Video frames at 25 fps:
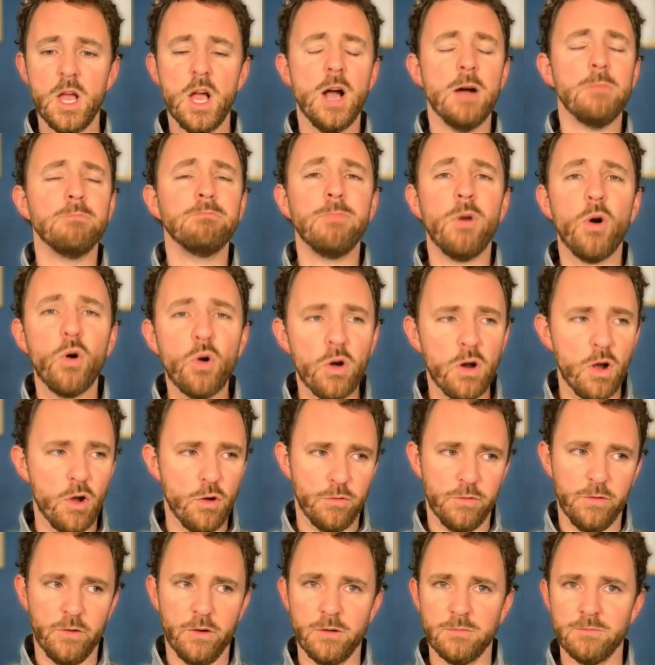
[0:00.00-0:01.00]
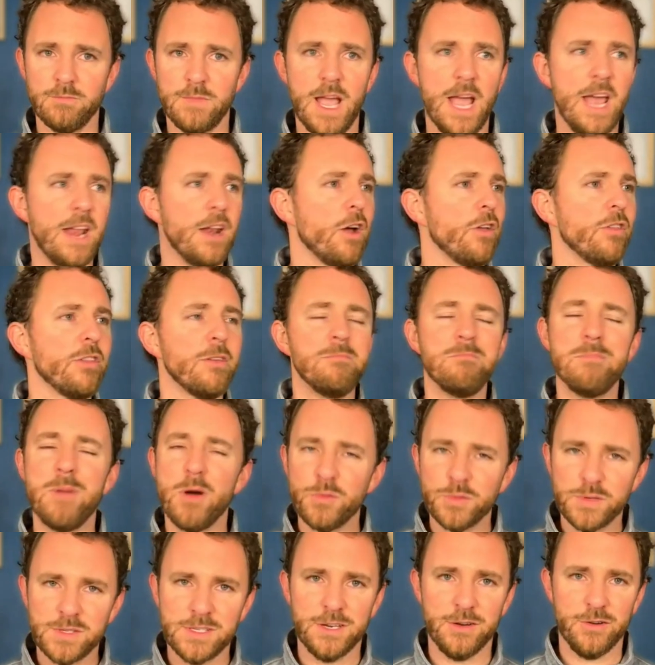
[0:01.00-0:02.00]
Moreover, and on the
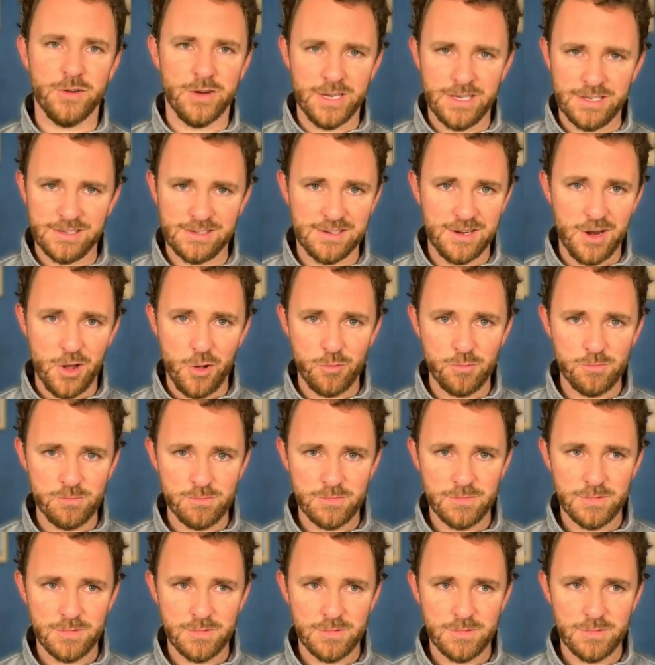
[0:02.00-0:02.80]
most serious note,